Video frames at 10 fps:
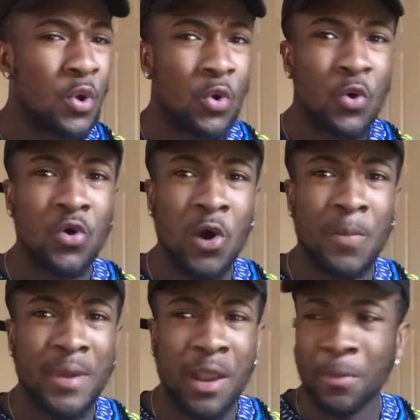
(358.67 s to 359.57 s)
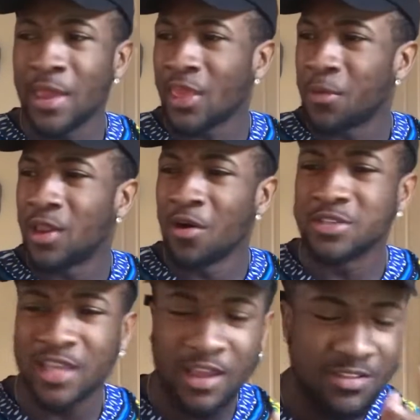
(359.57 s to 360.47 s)
Who gonna marry me and think me alone
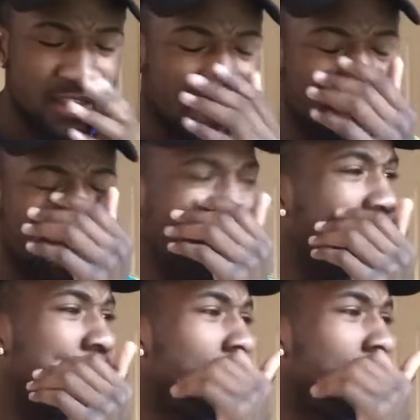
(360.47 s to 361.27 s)
till, till they bury me?